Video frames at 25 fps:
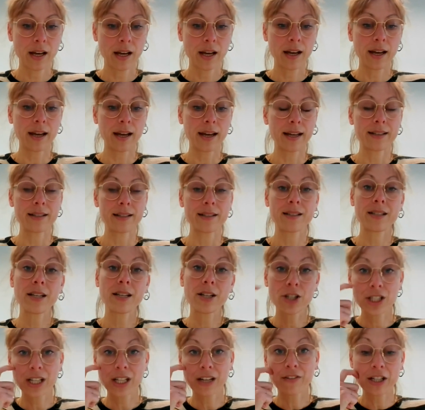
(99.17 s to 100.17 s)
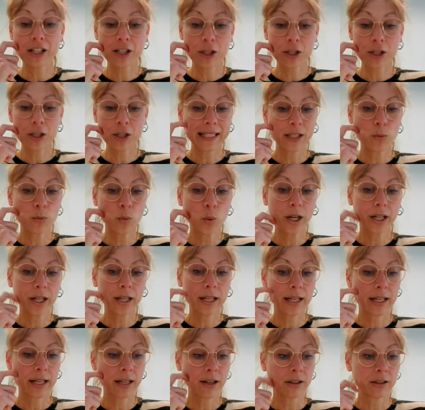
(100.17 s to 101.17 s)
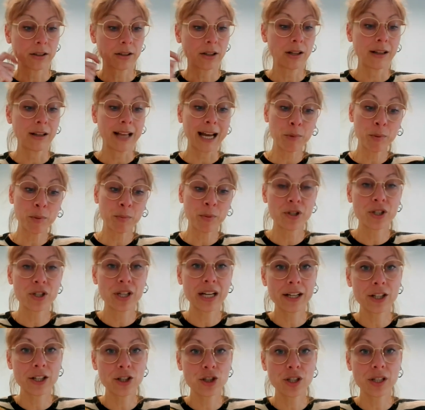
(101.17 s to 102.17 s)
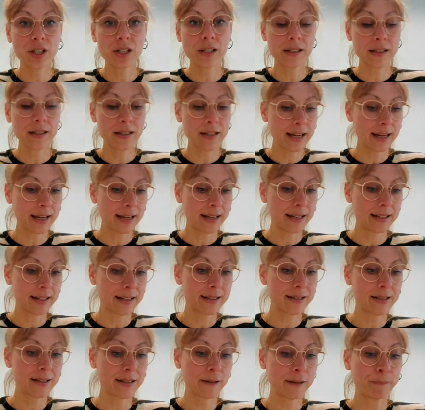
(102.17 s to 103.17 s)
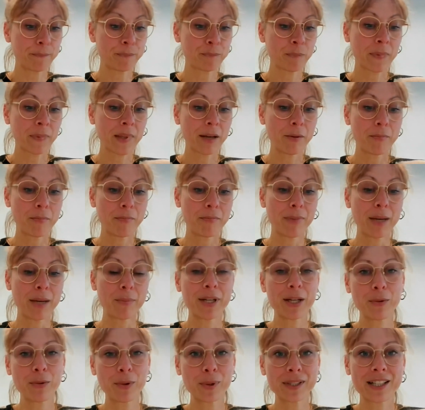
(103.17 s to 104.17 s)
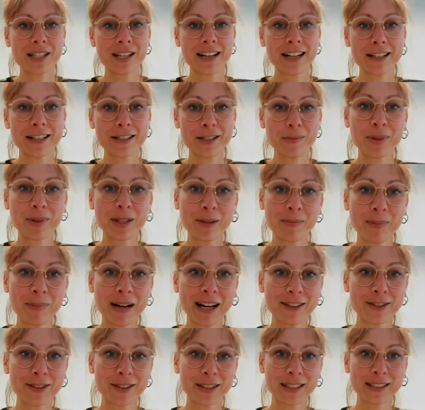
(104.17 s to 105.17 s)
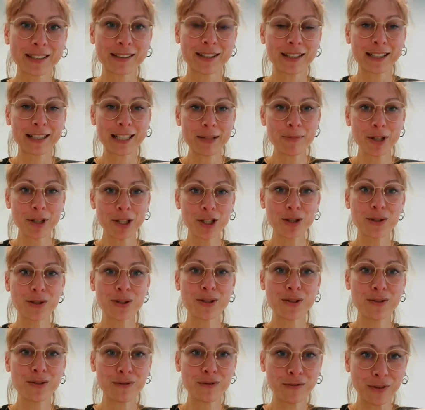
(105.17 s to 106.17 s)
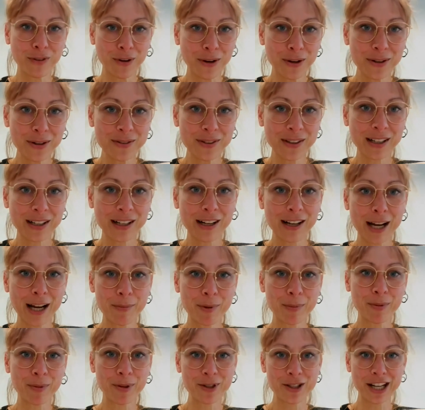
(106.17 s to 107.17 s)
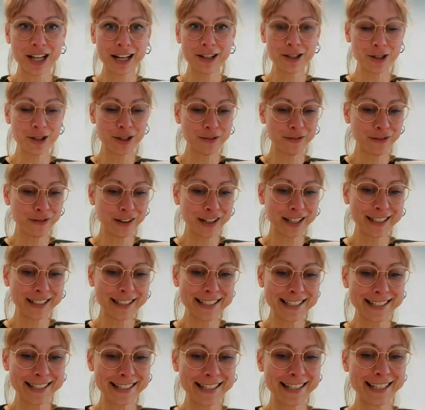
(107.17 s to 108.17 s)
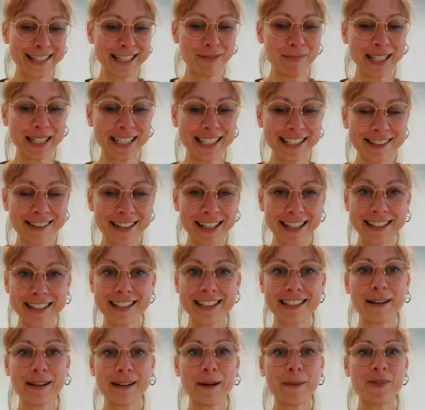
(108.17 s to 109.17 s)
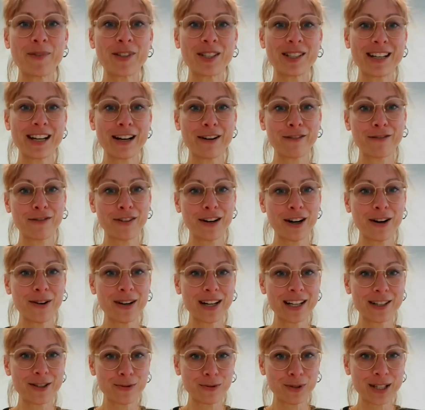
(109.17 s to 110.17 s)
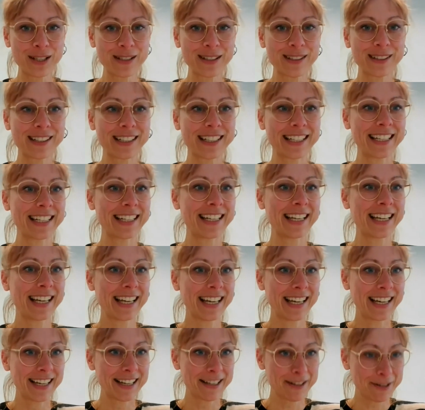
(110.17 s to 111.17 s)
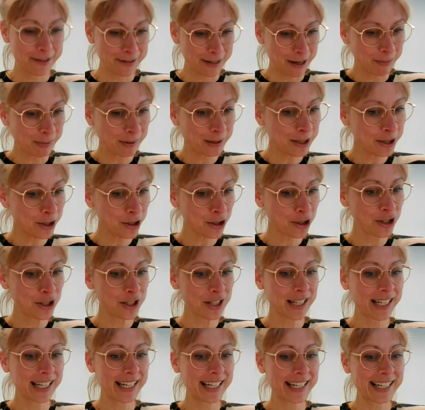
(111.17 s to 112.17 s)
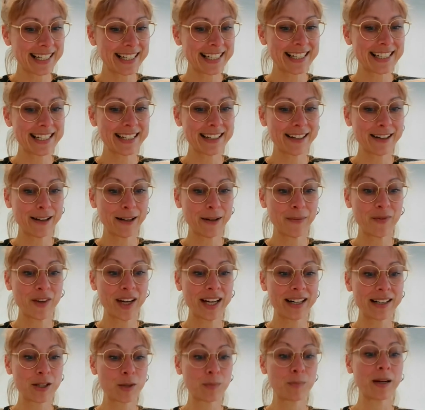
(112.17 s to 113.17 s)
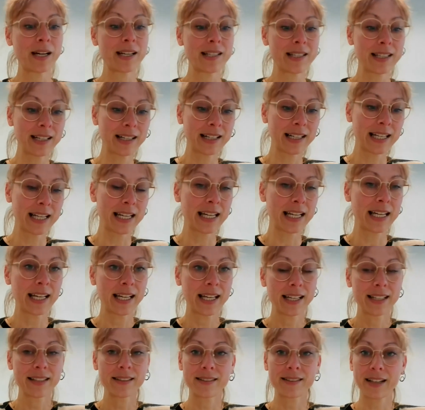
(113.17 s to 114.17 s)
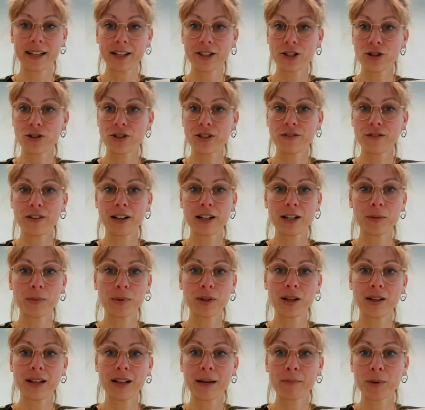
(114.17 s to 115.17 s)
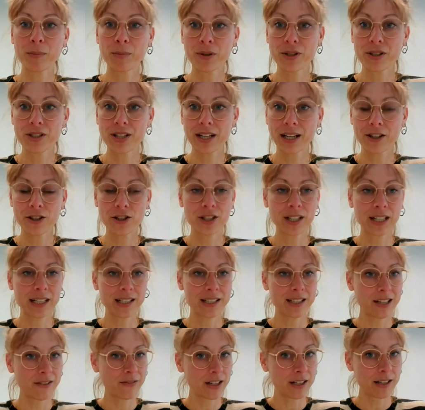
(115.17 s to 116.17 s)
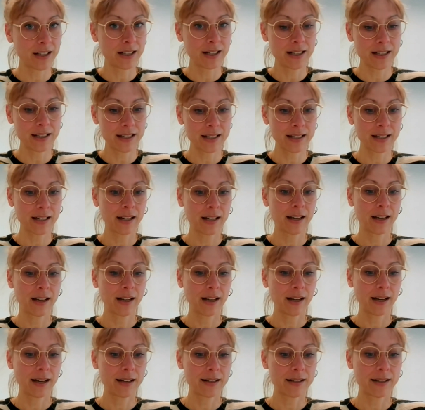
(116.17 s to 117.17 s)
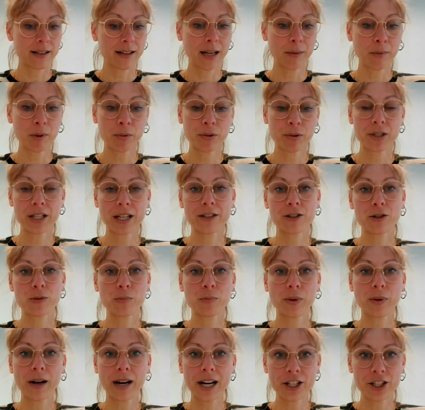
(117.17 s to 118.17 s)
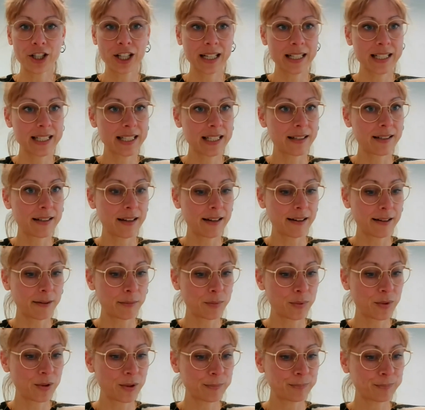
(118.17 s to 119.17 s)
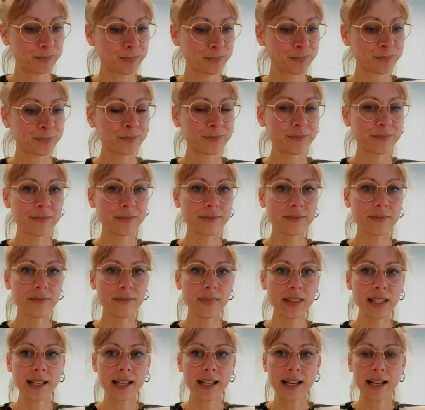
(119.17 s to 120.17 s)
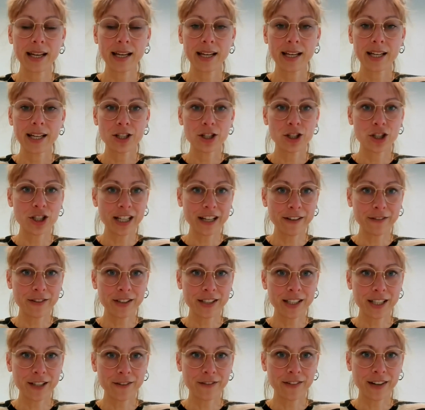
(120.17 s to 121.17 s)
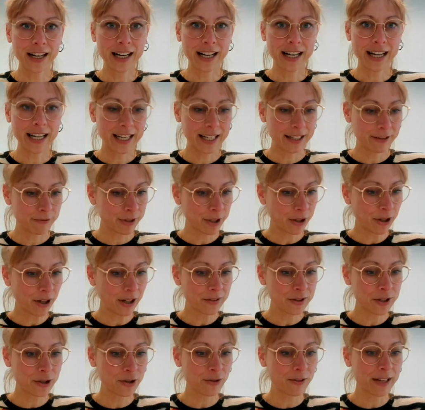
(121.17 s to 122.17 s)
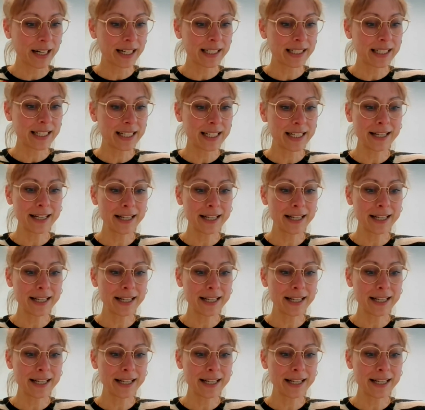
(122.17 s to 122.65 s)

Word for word: And here, Steffen is mainly working on climate protection. And maybe you will tell us a bit about the, the Klimaschutzfonds, the Climate Protection Fund, in a minute that uh, the DAV has recently established. And uh, that is basically there to develop climate protection activities and climate protection projects in the Alps. Steffen, if I recall this correctly,